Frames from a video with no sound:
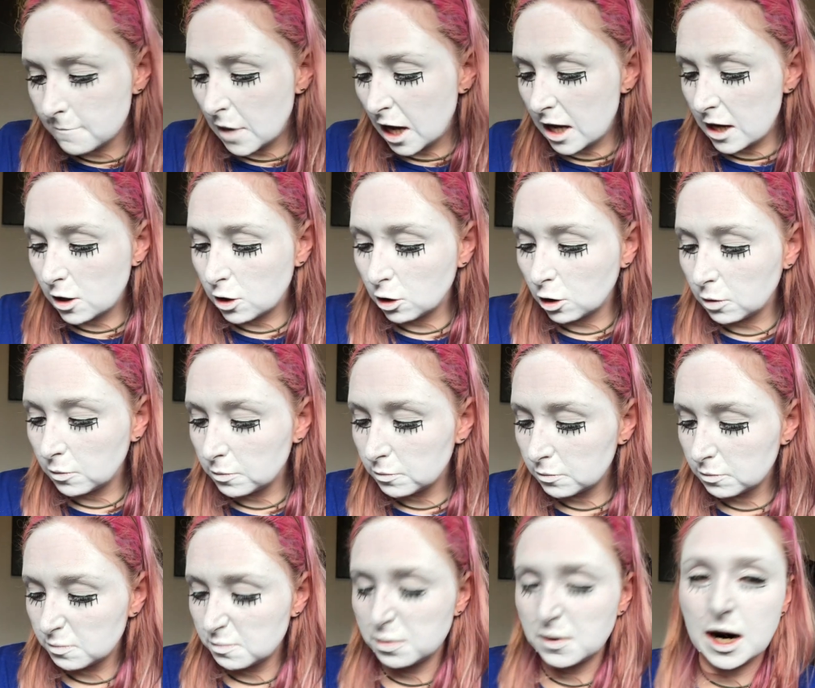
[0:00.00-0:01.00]

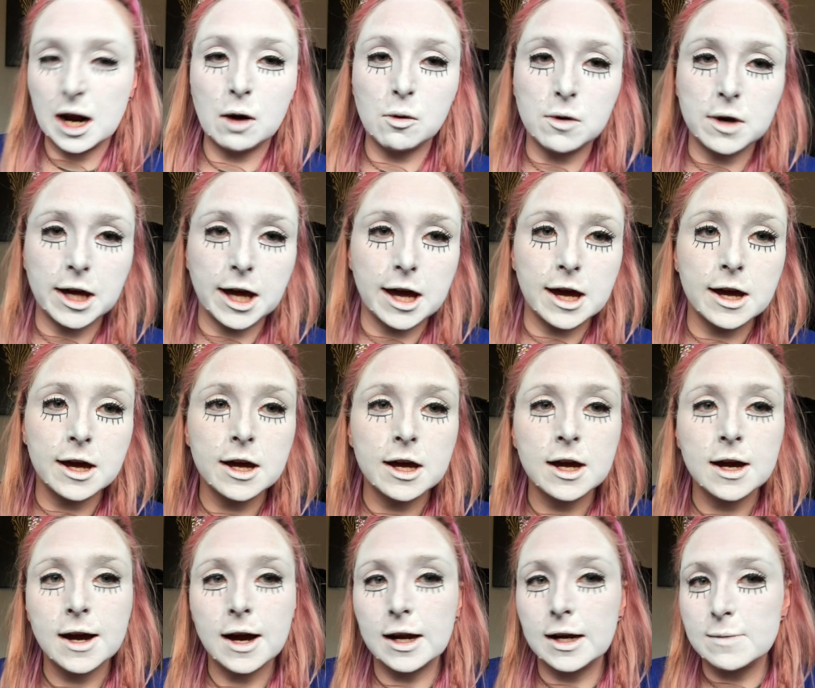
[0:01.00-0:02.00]
makeup brow kit.
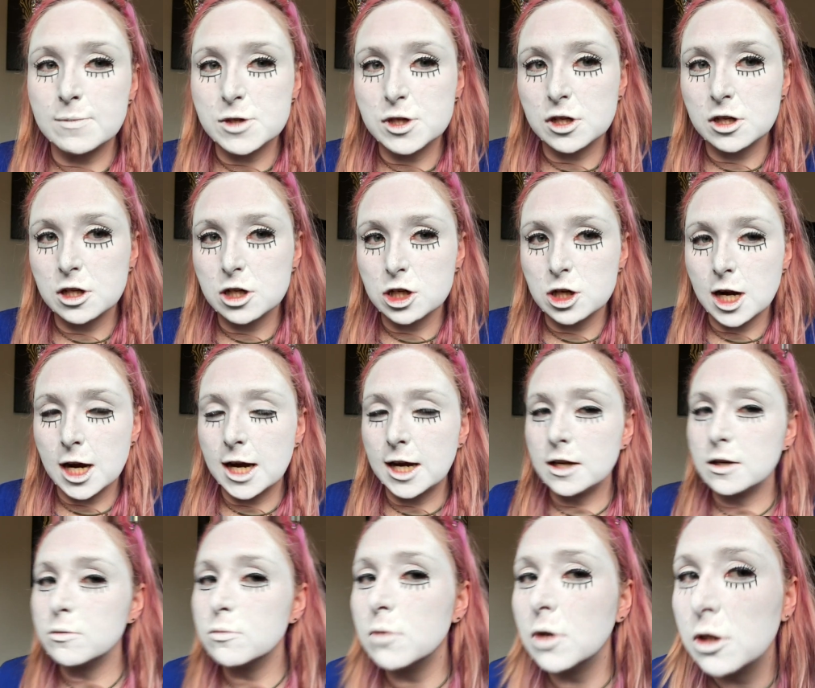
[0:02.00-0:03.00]
And I'm just going to
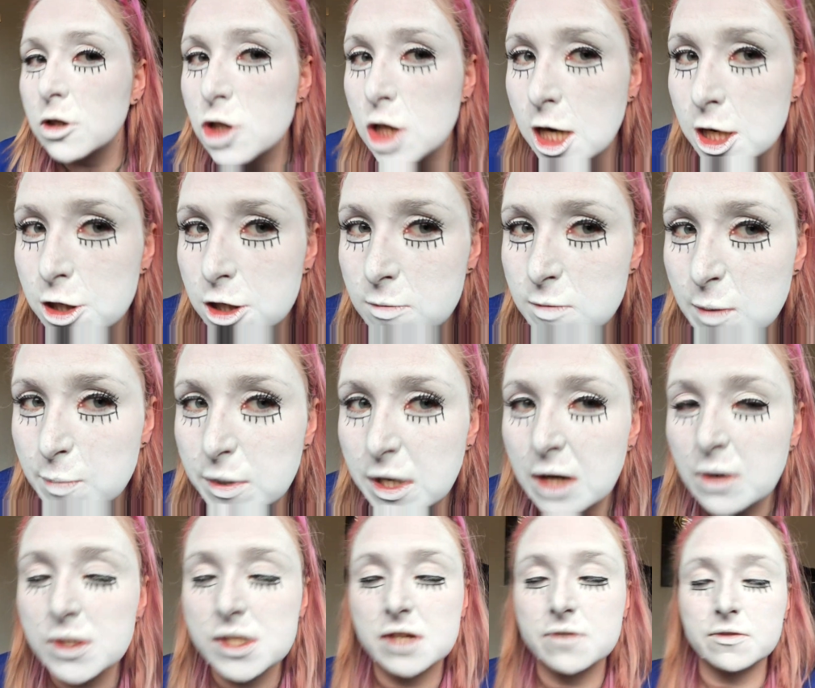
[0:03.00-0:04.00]
try and do my
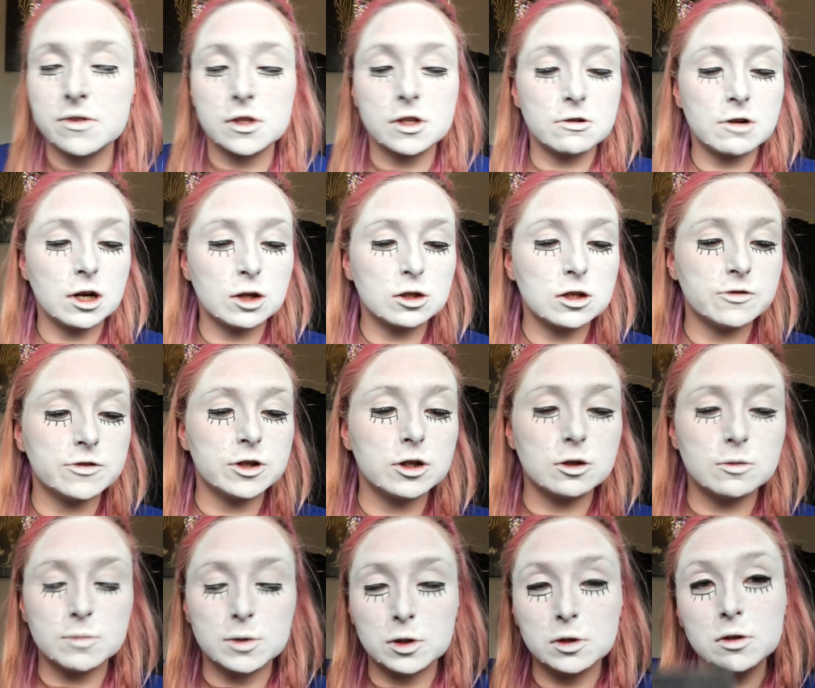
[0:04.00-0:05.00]
brows, even they're all
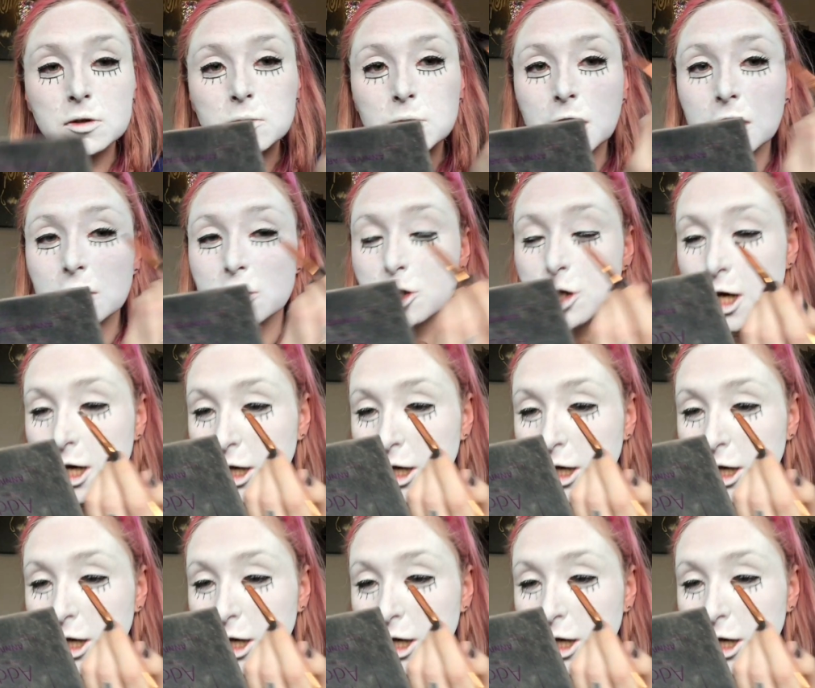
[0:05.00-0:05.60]
covered up, but I'll